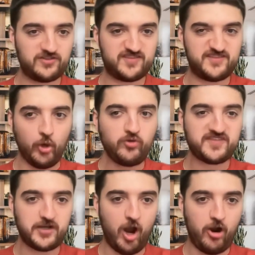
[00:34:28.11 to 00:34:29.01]
It's
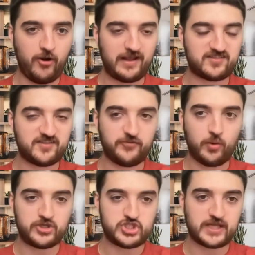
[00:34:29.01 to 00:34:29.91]
Docent RX if you
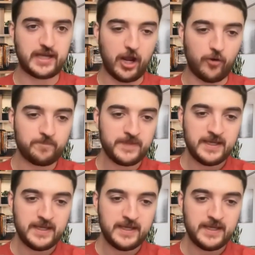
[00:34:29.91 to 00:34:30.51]
want to check it out.